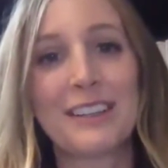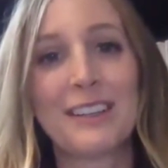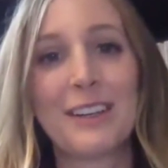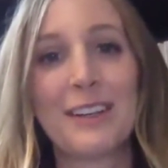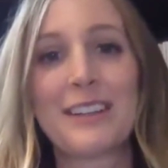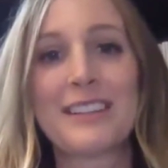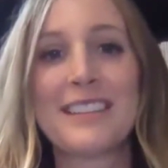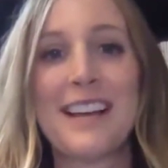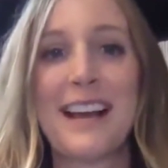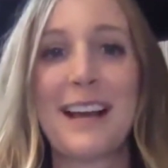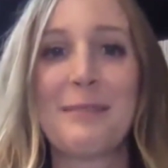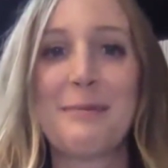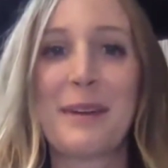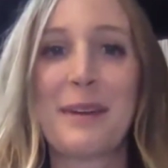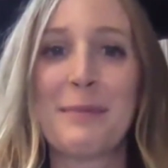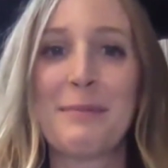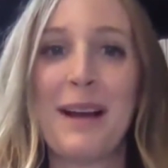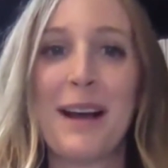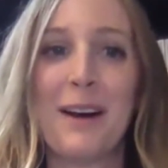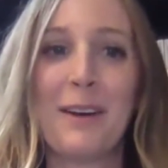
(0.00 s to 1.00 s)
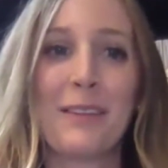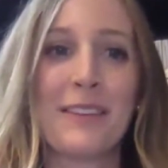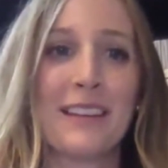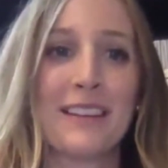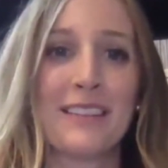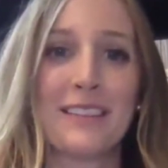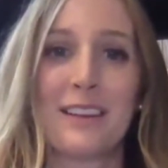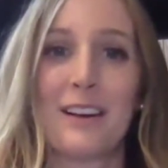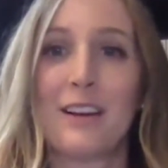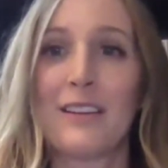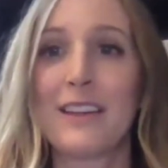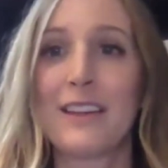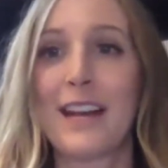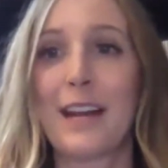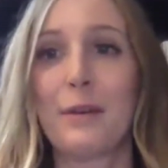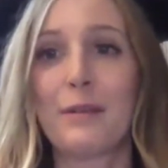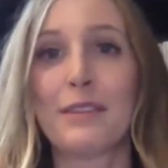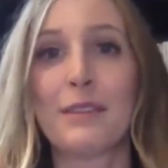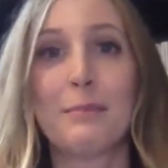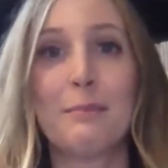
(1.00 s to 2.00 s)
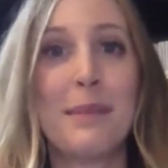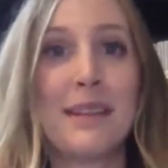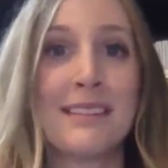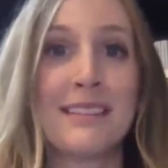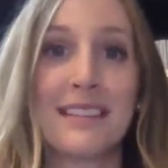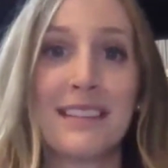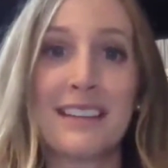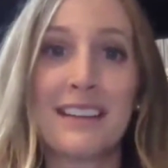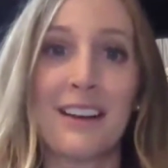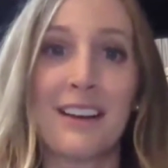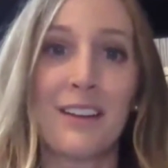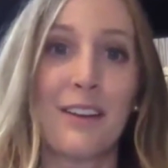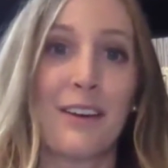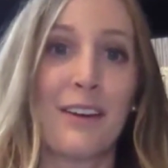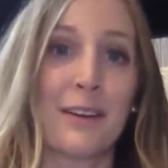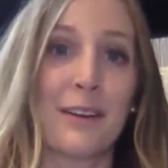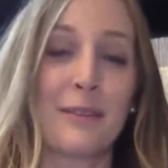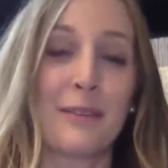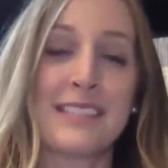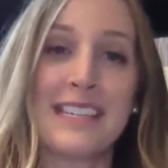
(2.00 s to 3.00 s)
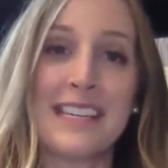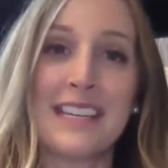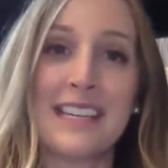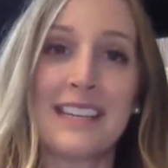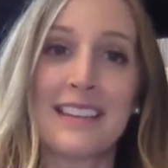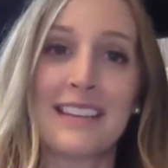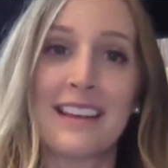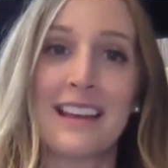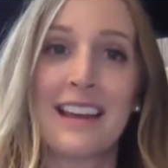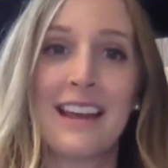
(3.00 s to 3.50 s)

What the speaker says: looked at my mouth and saw that I was missing a lot of teeth.